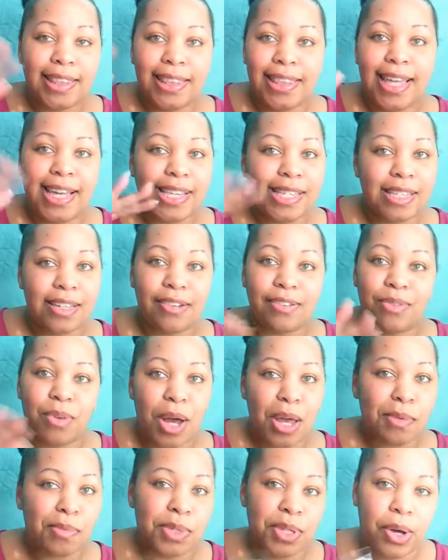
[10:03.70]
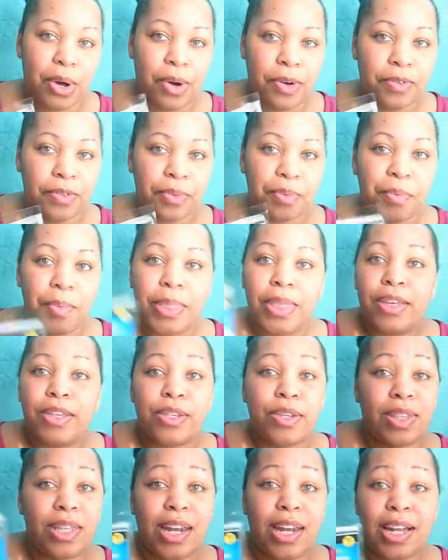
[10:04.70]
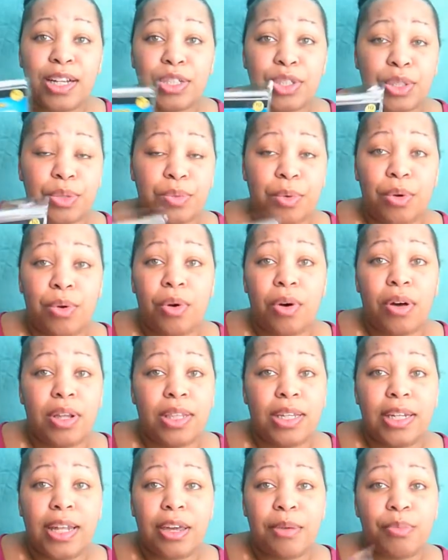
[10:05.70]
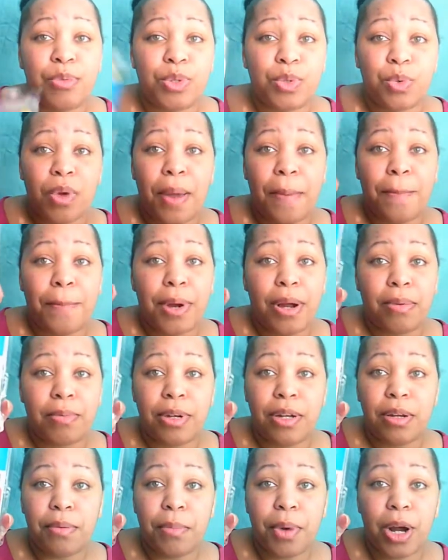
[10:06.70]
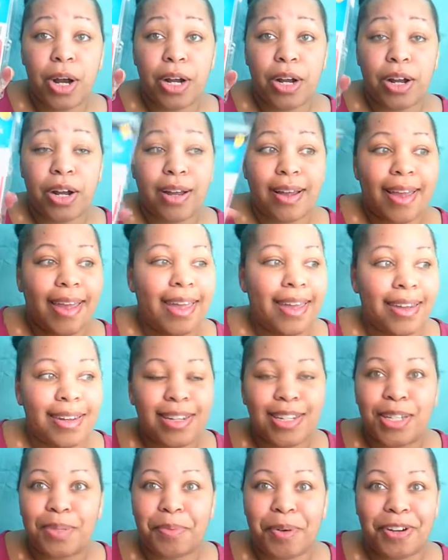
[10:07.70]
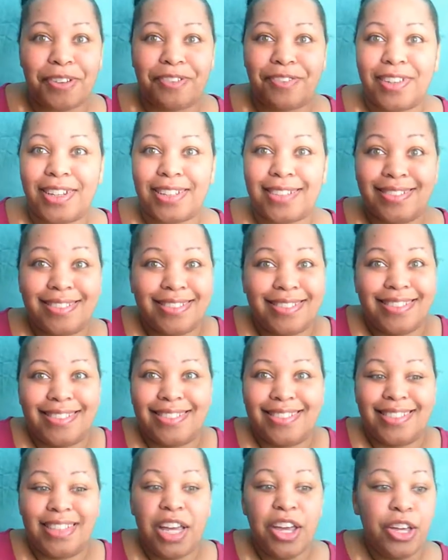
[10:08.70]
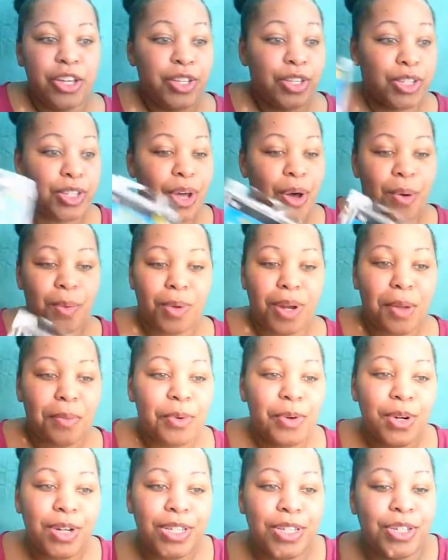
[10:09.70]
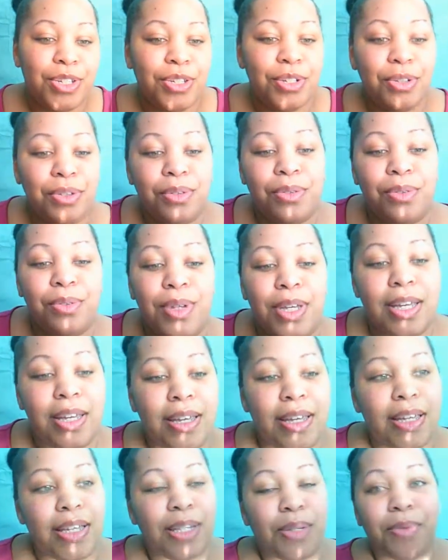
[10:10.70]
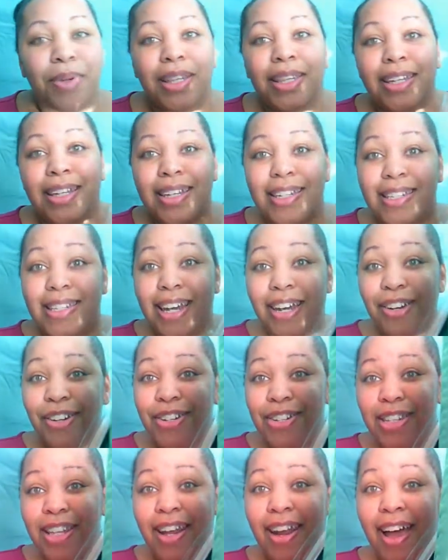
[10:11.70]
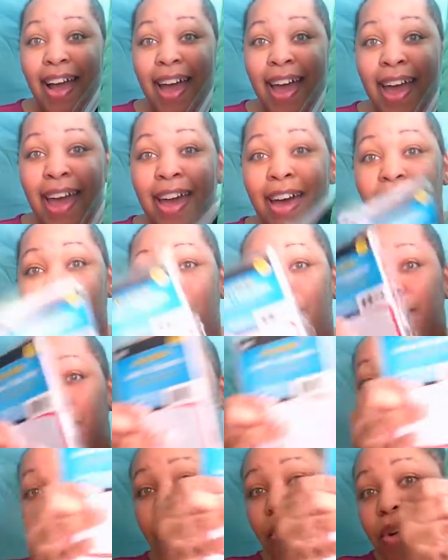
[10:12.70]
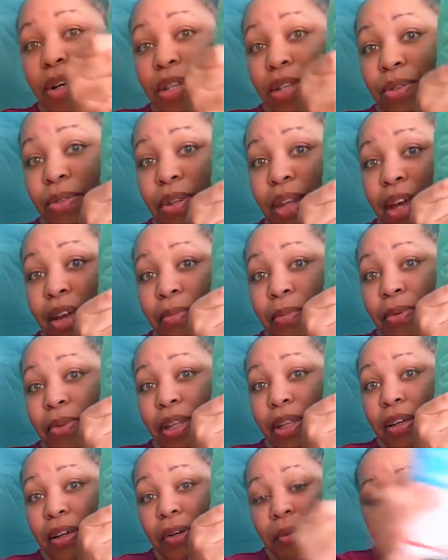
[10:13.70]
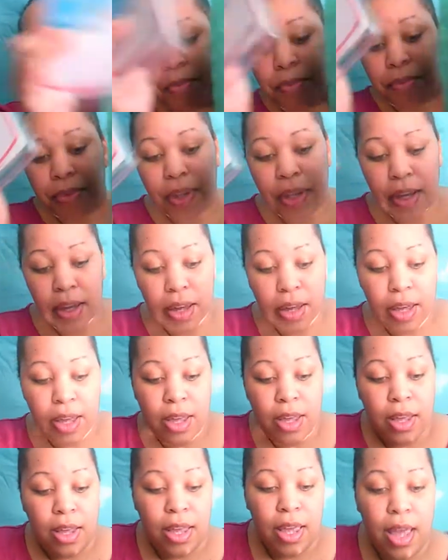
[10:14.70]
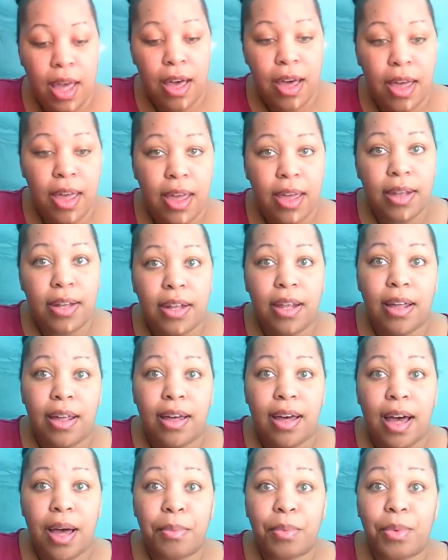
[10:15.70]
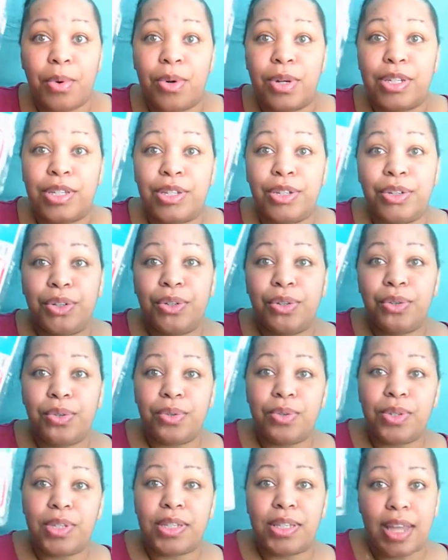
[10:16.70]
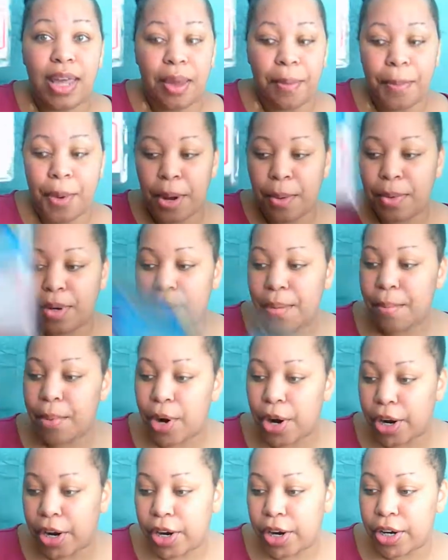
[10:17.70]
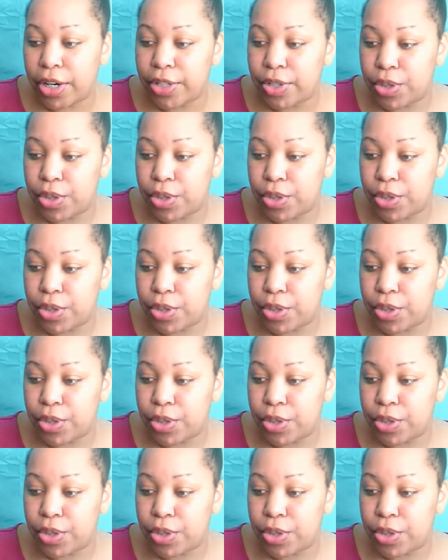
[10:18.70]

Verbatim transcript: that stuff wipes off. So then I just wrote on the labels with permanent marker and it's perfect. So what I'm going to do is with the containers that I have, I'm going to label them, and I'm going to use a permanent marker